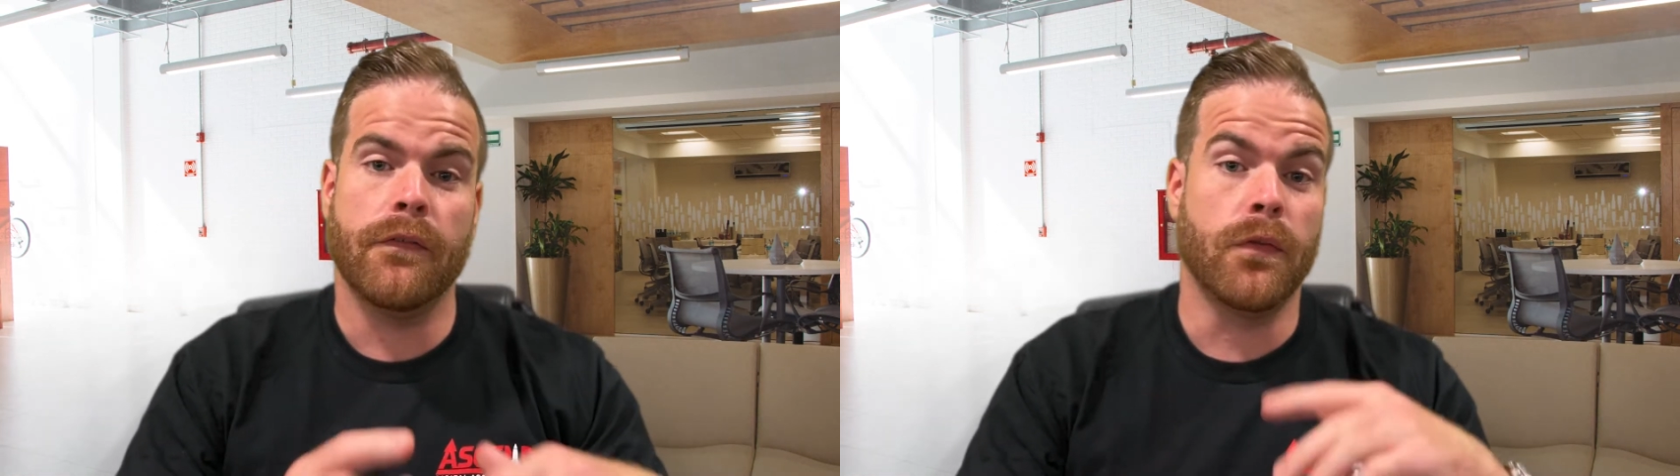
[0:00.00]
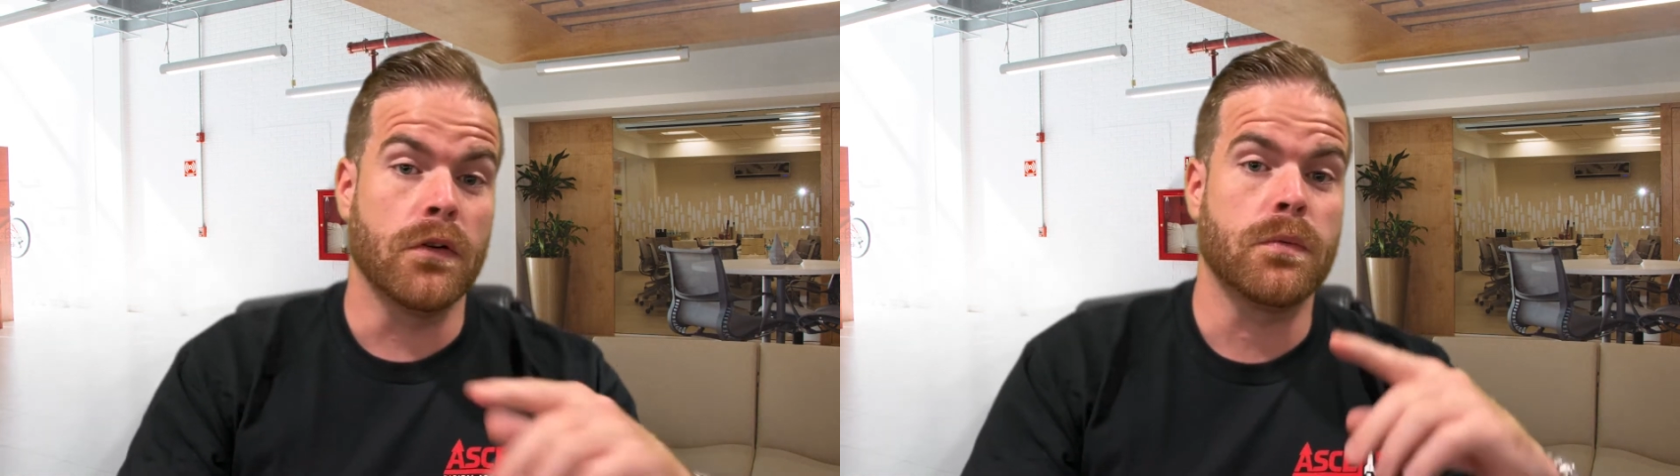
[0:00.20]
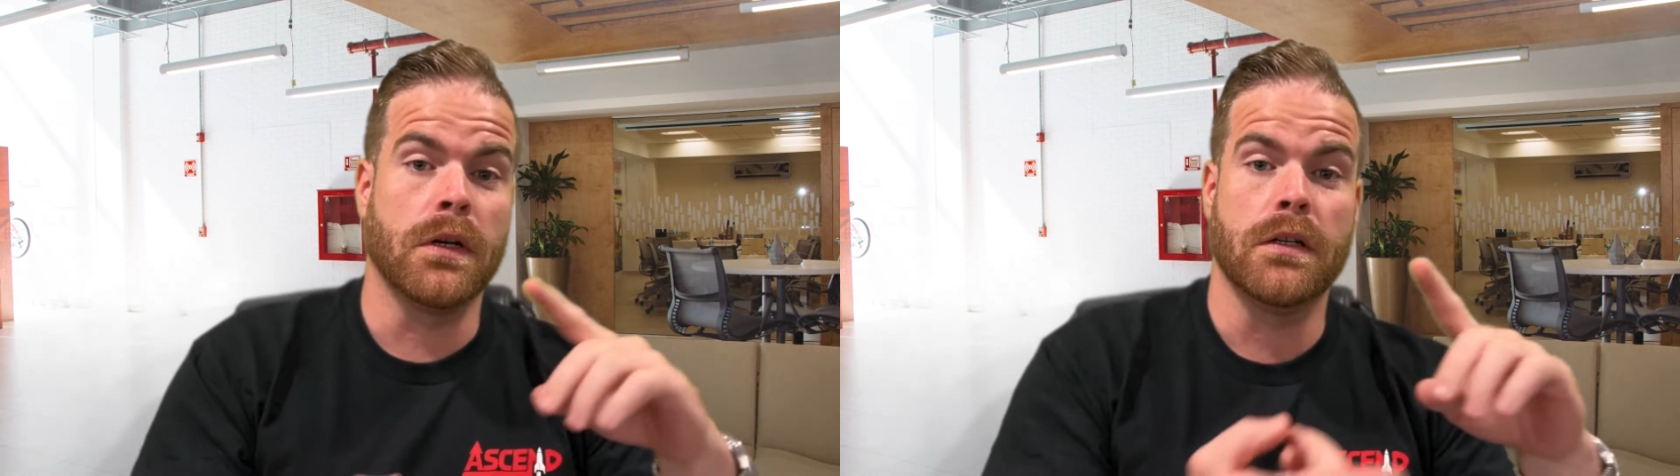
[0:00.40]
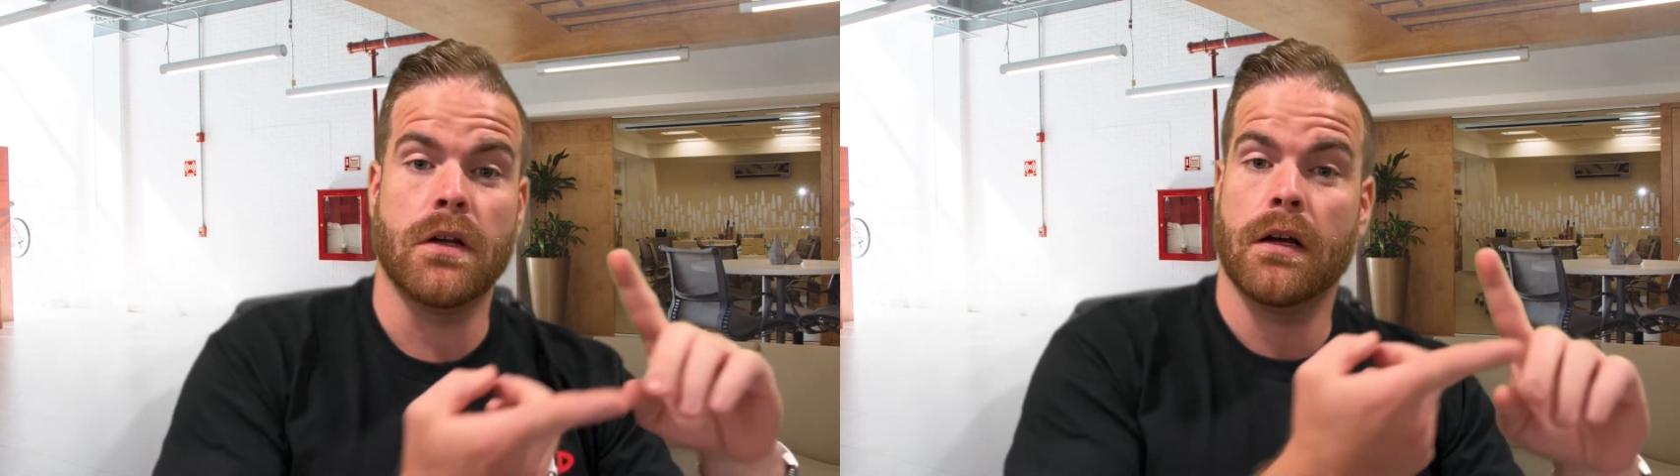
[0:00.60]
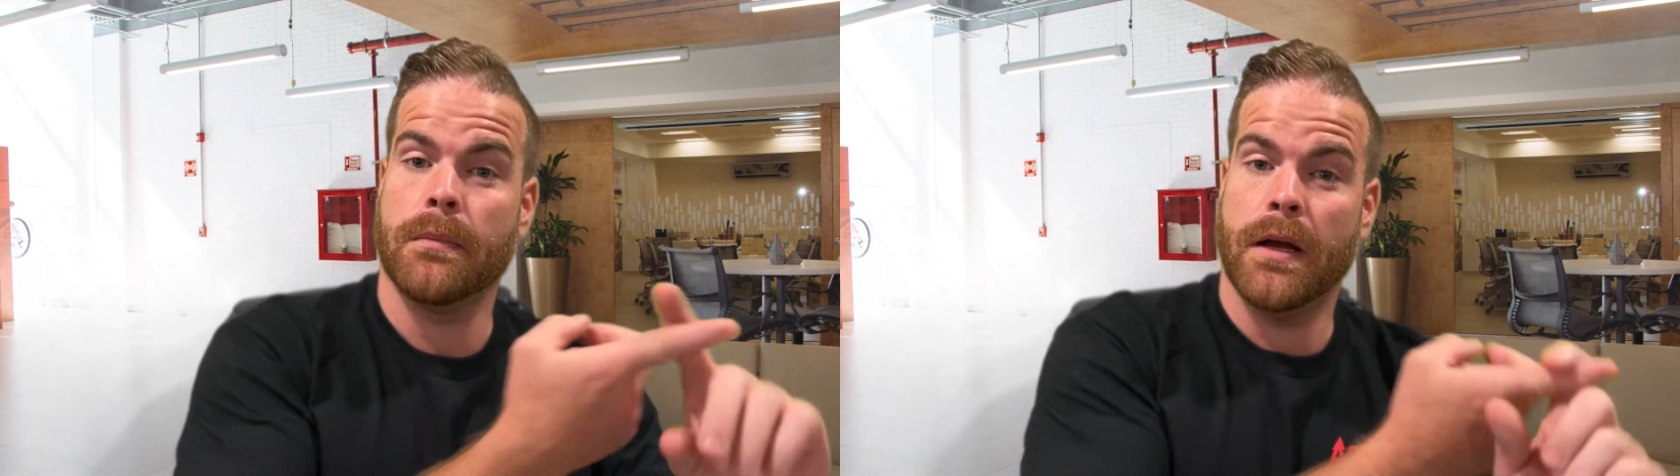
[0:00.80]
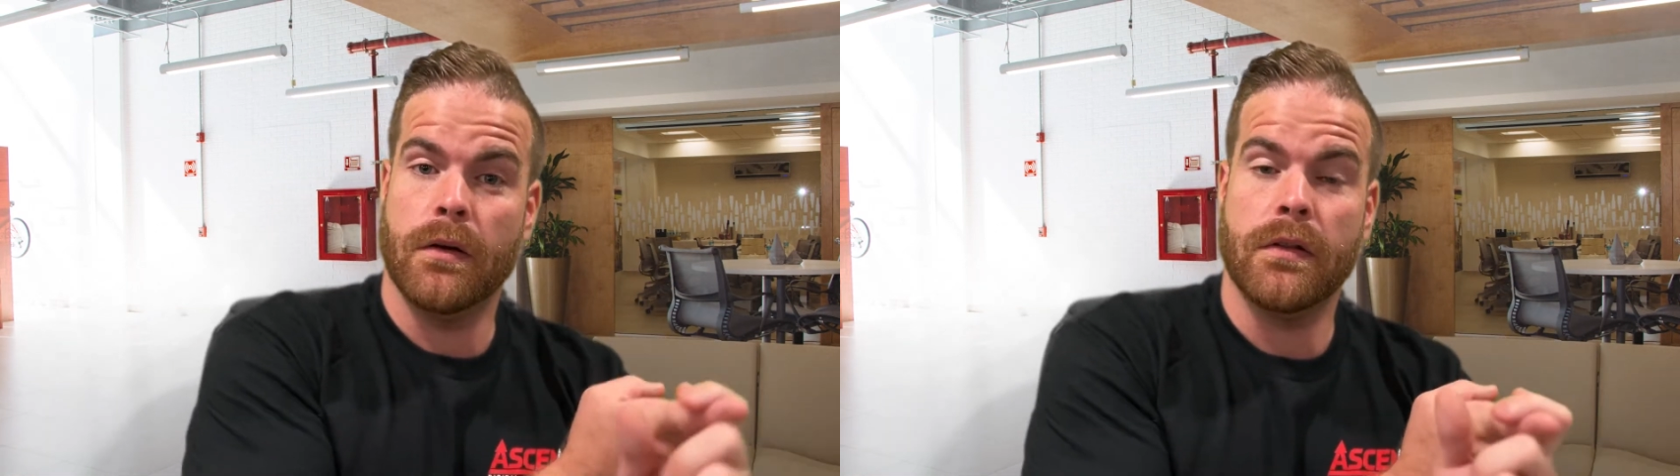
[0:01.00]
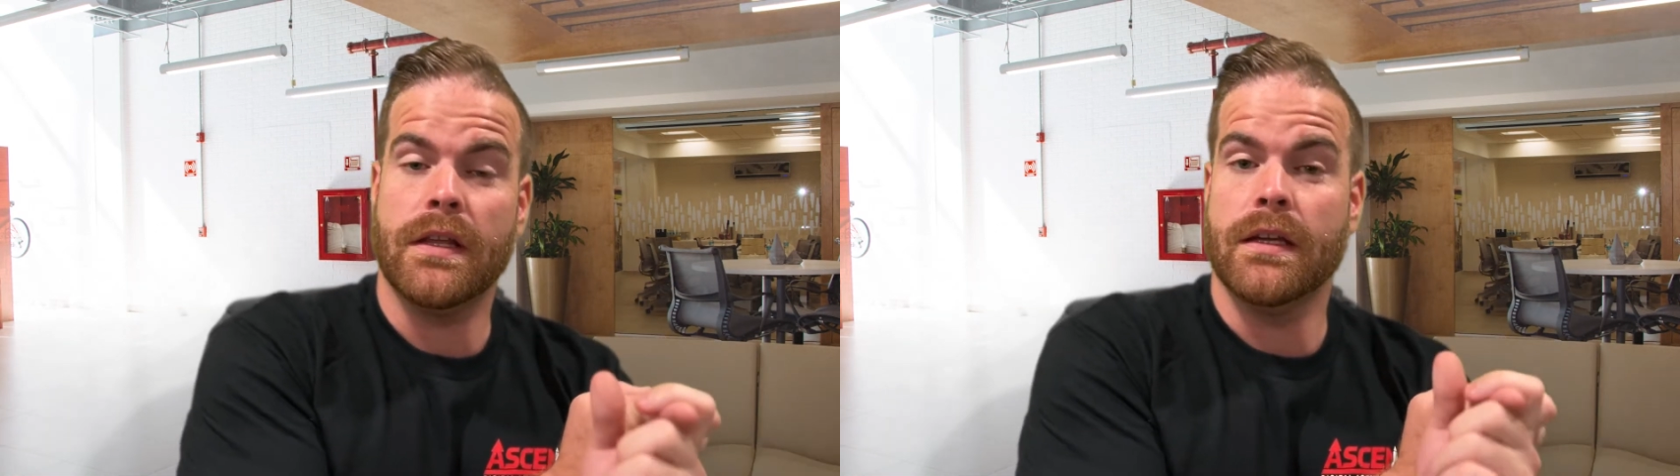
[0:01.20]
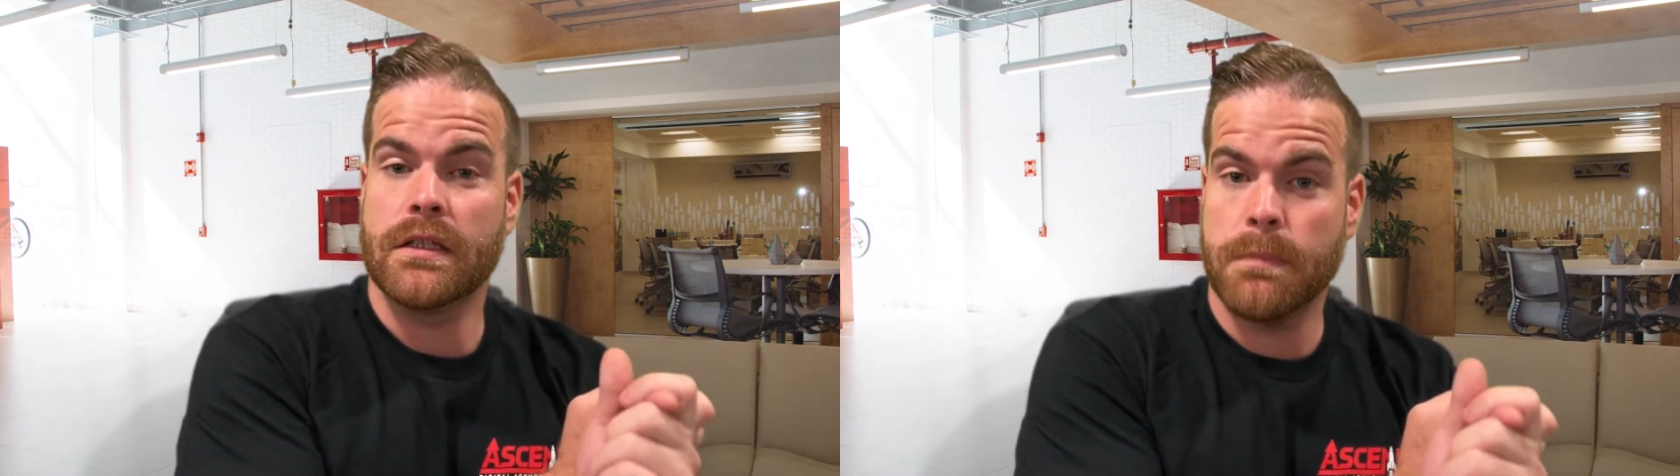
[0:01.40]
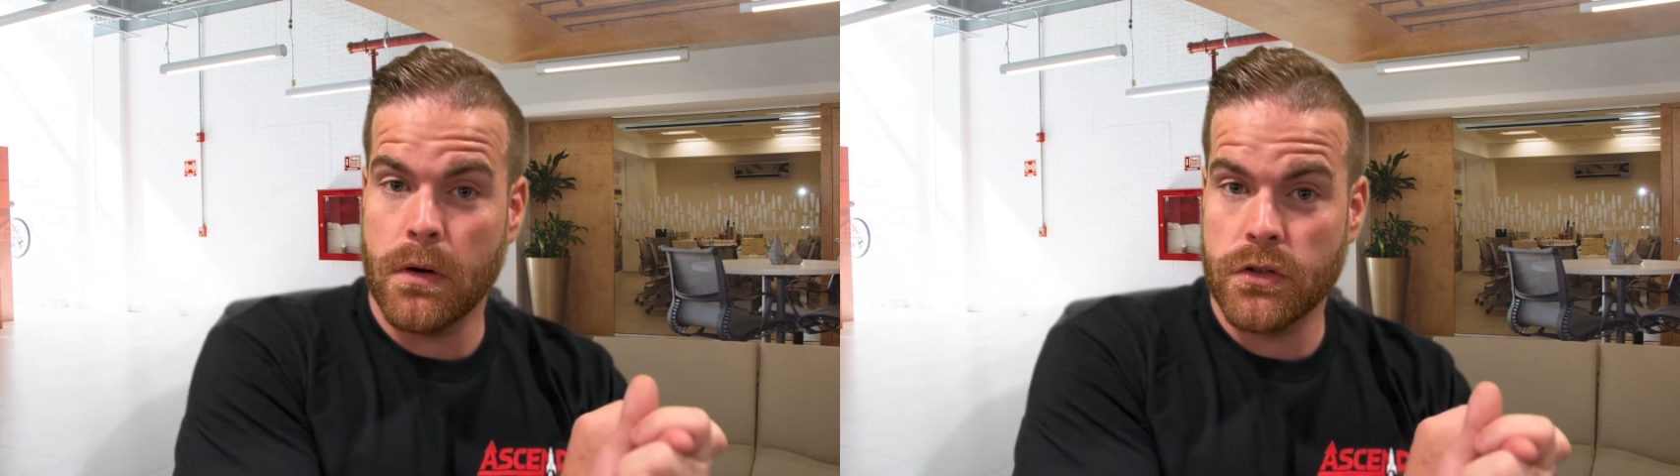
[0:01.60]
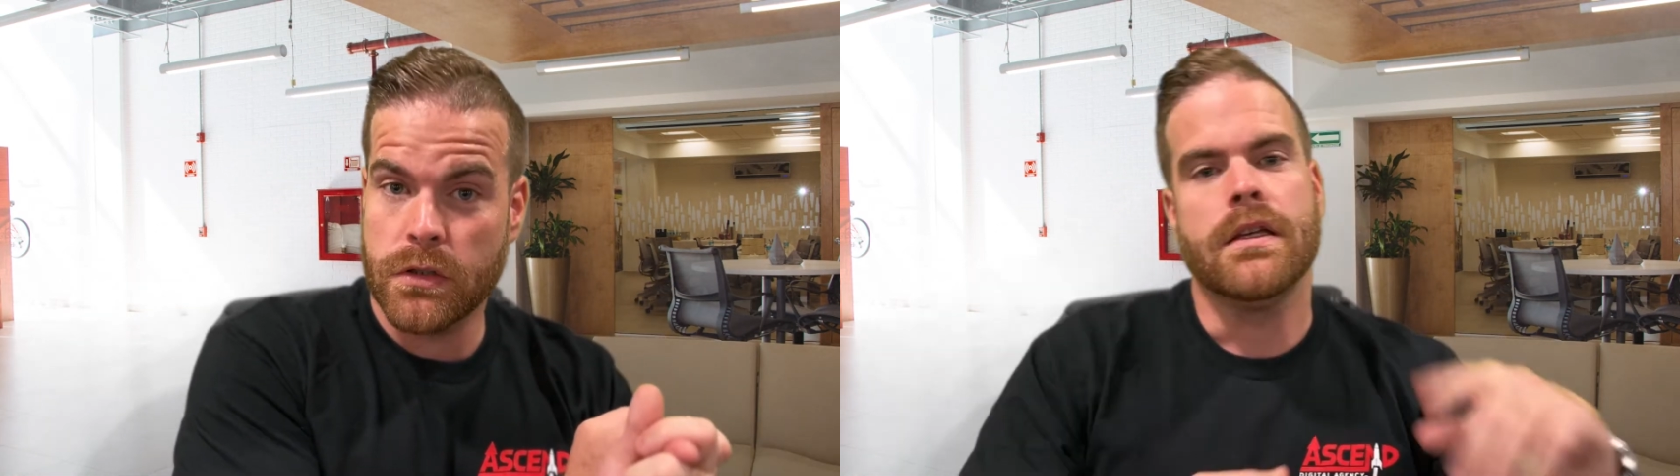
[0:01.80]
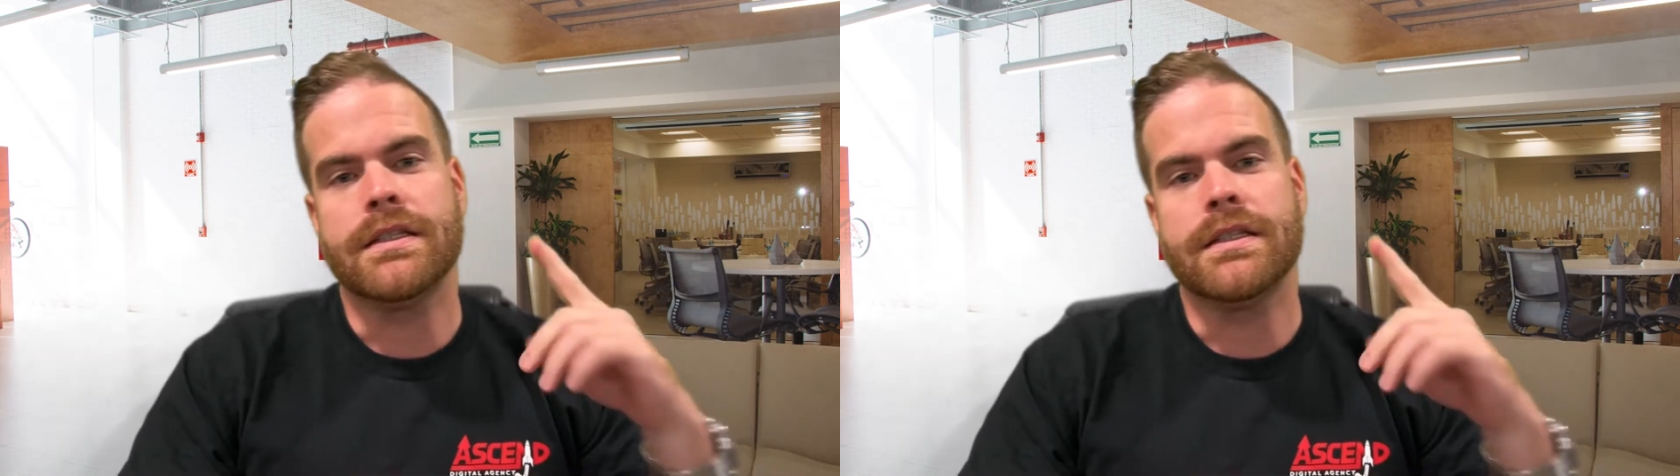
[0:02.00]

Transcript: First, we're going to talk about the exposure.